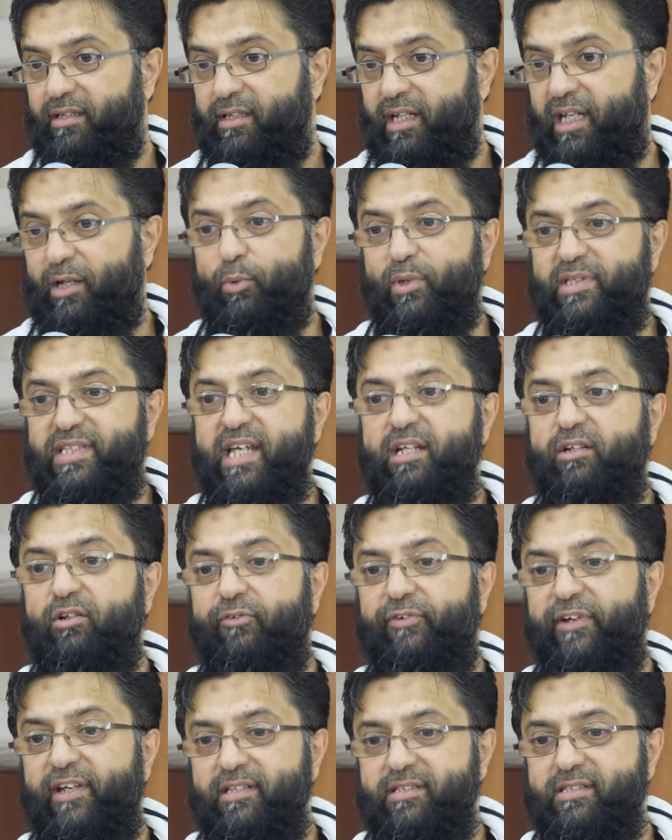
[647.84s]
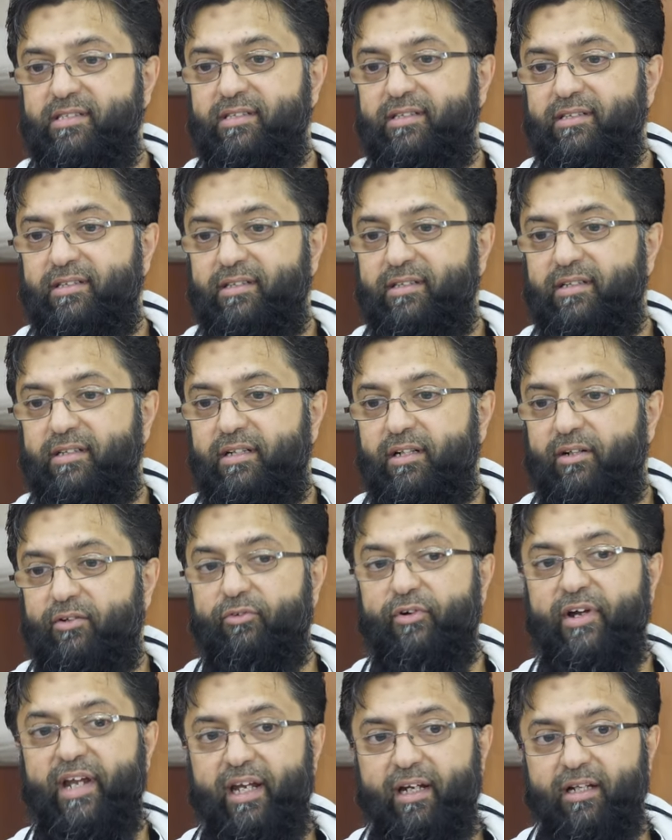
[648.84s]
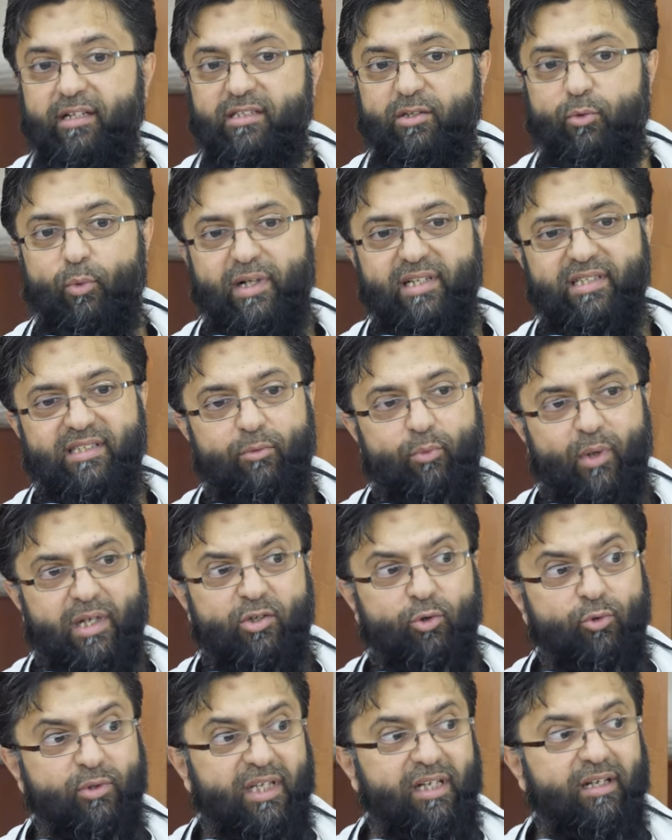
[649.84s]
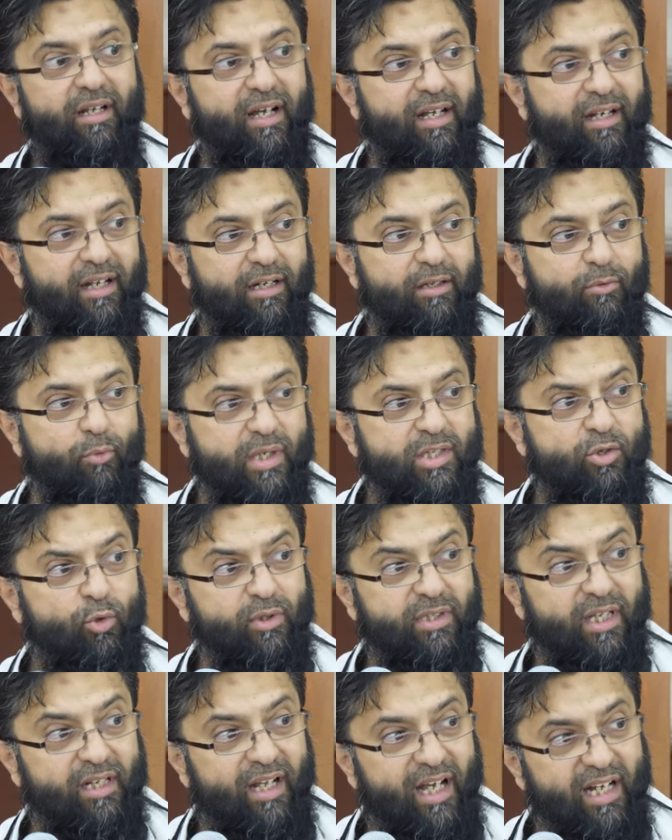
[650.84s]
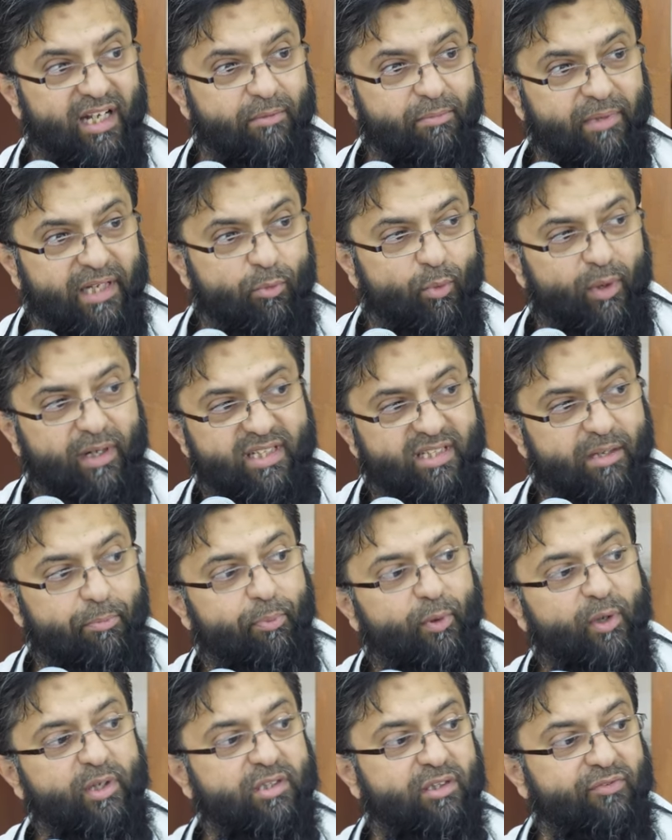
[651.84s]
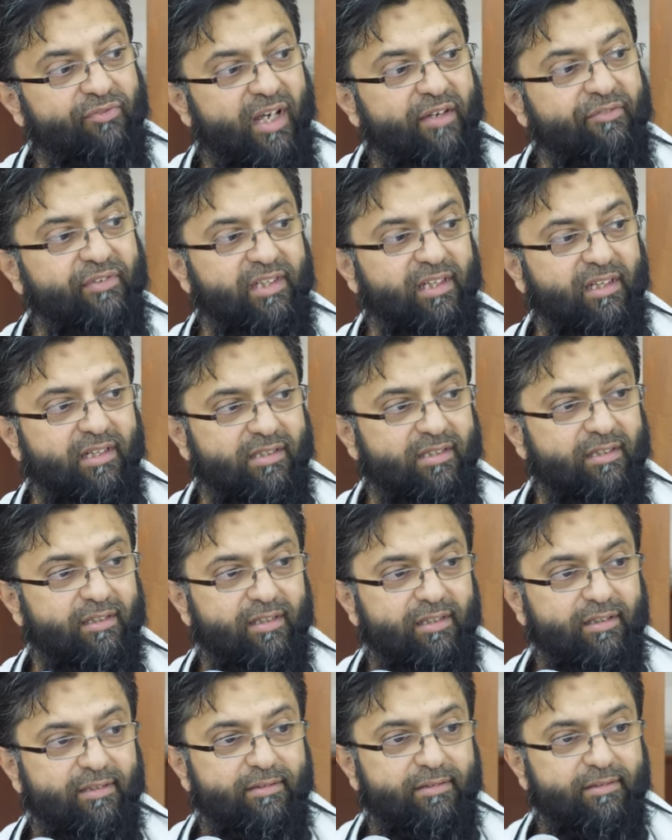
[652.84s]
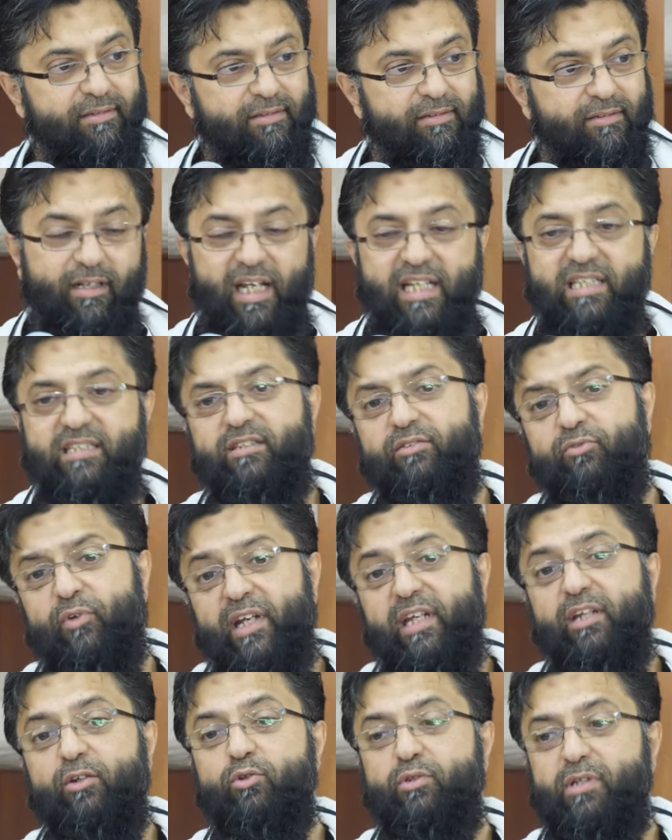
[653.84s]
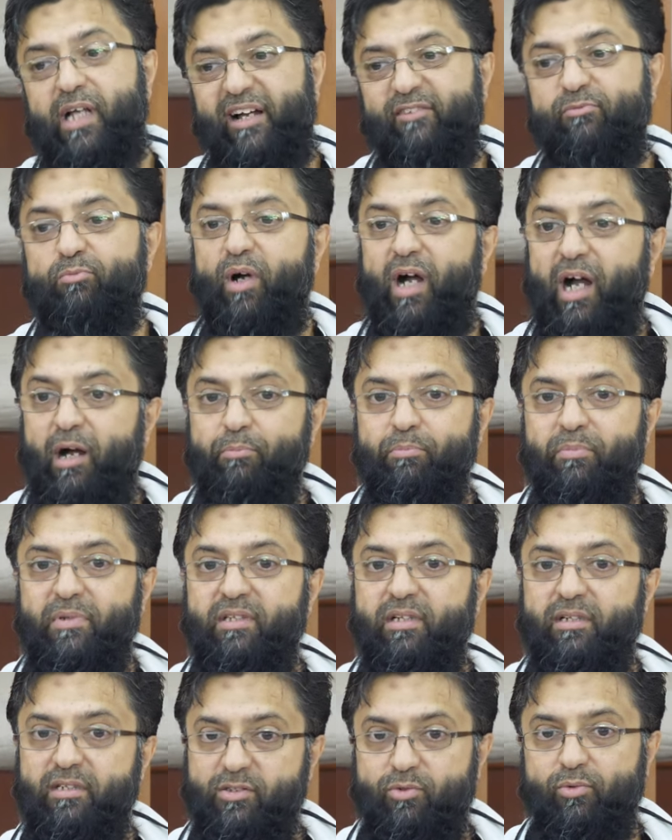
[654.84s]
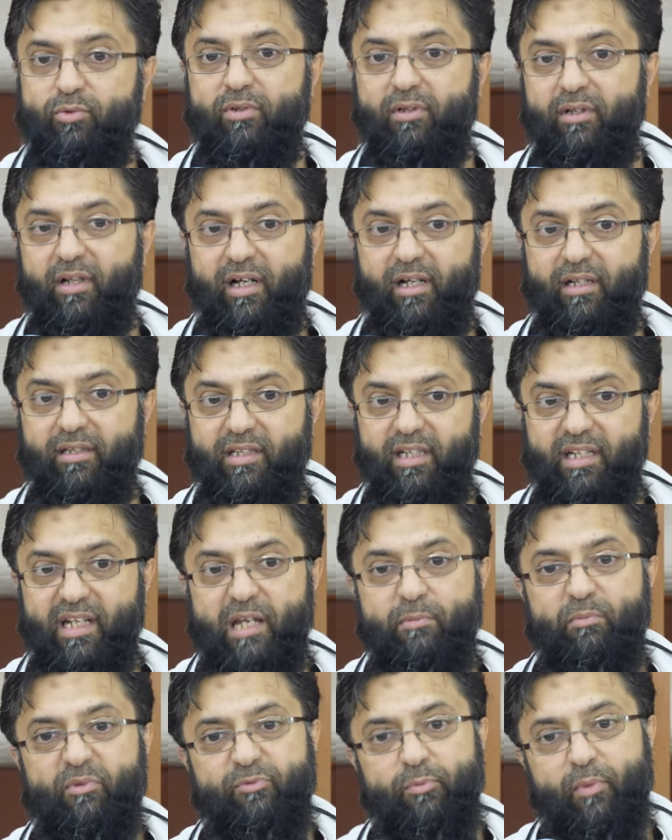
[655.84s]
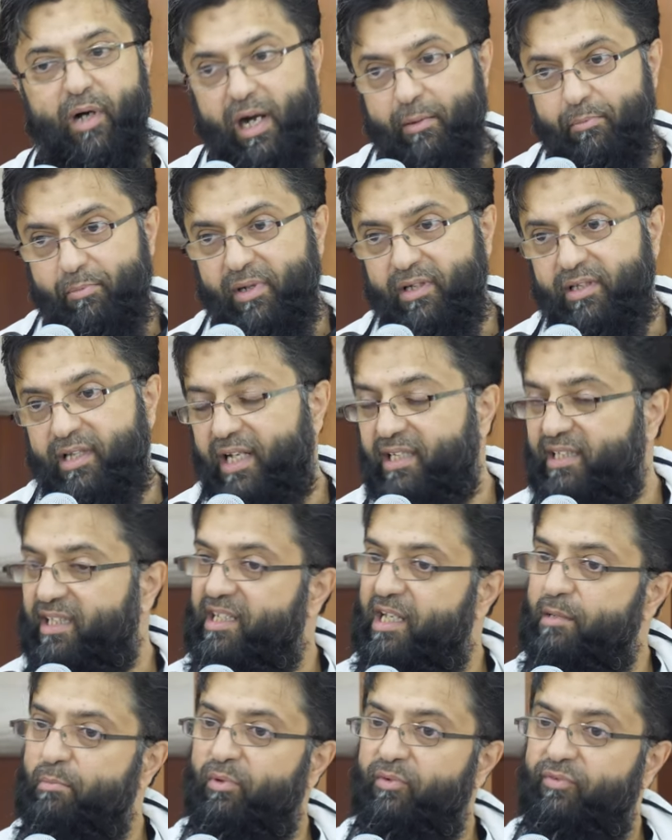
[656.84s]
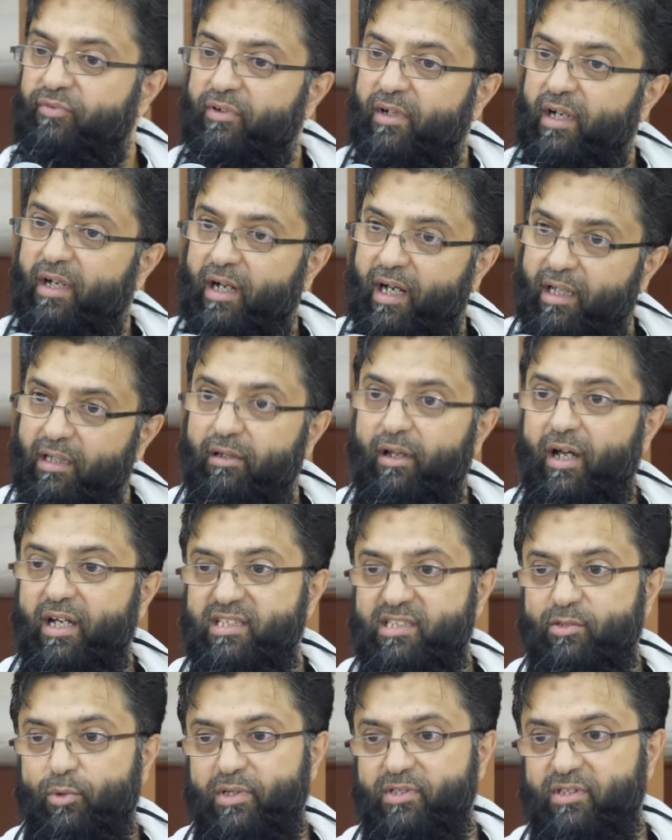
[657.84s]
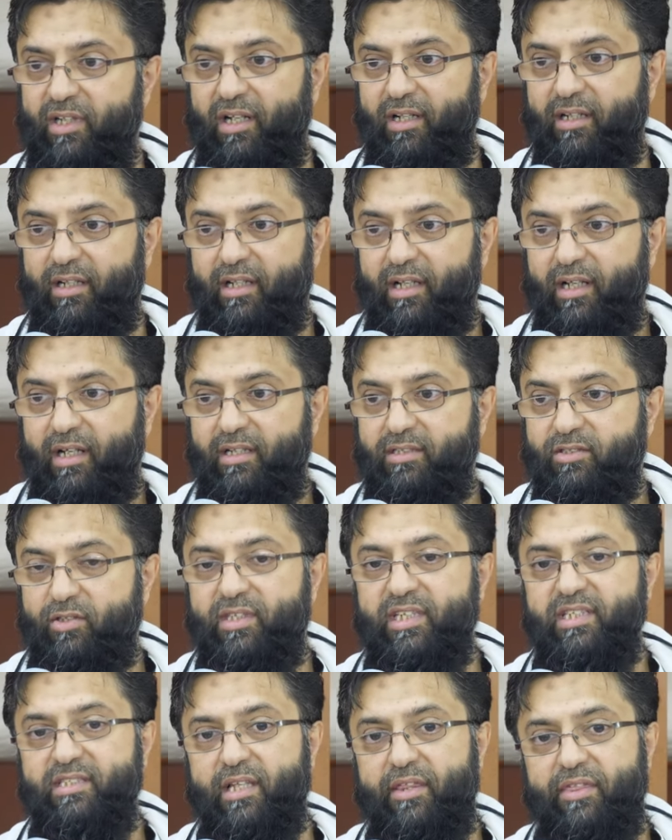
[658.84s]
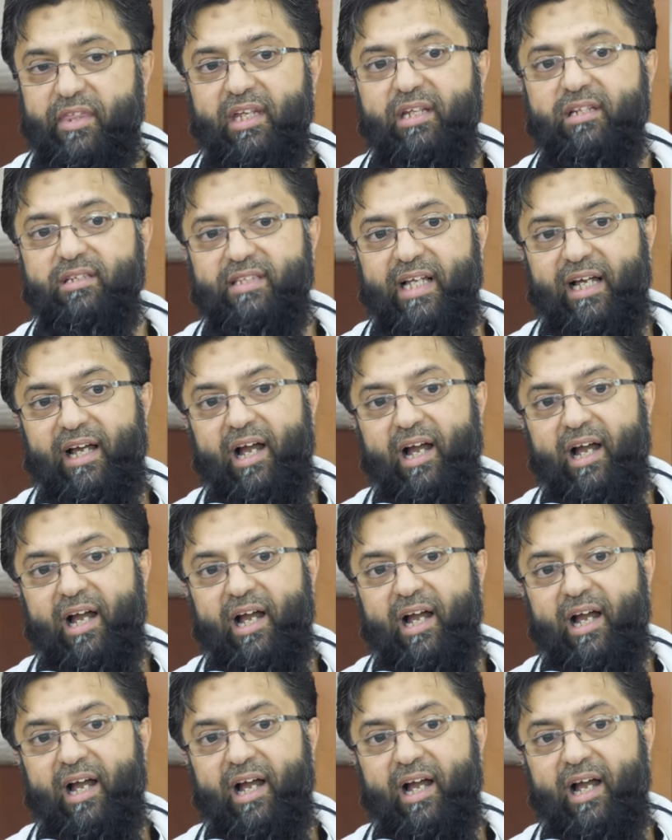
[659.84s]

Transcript: He would take off his ring. So what is the wajhu dalala? Wajhu dalala mean what is the point of evidence? His ring used to have Muhammad Rasulullah, the name of Muhammad and the name of Allah Azza wa Jal. So these are things that